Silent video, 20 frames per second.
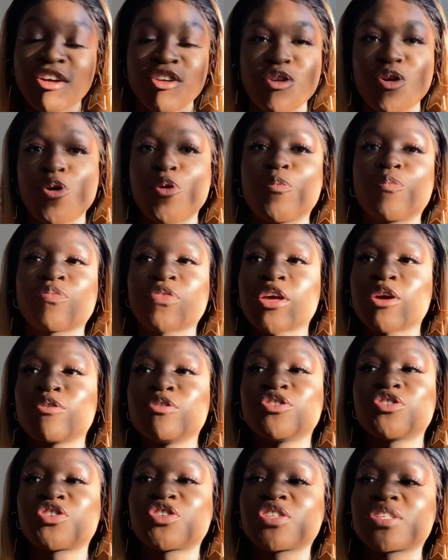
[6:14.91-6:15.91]
No, it
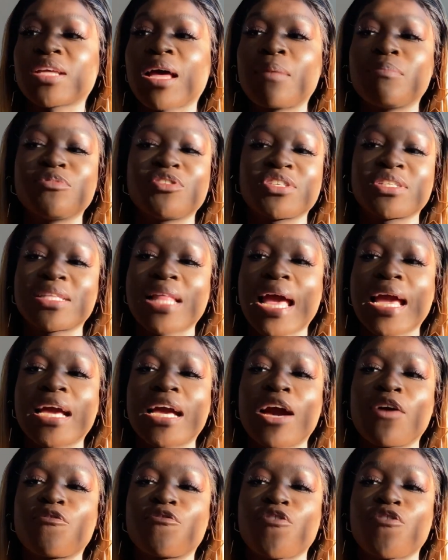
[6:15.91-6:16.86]
was just, I'm just like